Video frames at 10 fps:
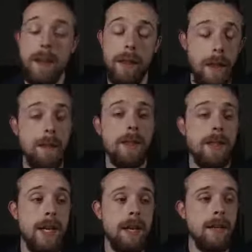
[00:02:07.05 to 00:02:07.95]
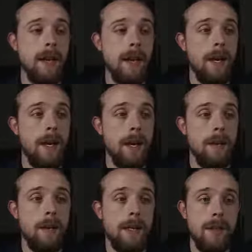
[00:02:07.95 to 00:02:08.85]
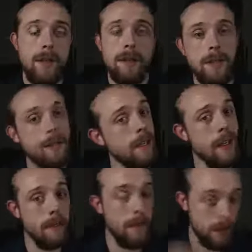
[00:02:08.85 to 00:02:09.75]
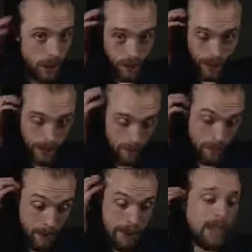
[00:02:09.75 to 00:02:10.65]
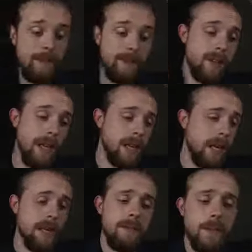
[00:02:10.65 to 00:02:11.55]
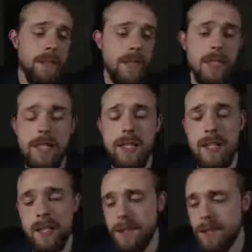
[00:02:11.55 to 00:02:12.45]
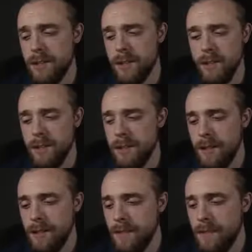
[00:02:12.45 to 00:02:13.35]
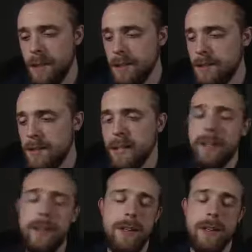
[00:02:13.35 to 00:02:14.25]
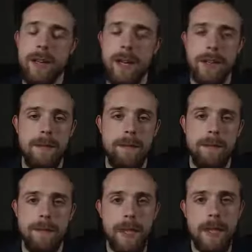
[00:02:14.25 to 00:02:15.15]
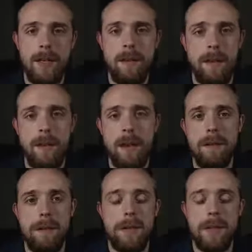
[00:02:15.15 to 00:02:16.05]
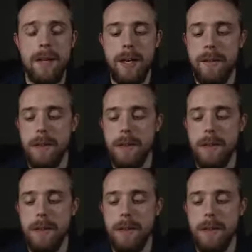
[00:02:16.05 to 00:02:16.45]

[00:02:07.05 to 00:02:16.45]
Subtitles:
That being said, I'm going to be doing as much as I can to make the channel happen, because I love doing this, and it's a fun, silly thing that I get to play around with all the time.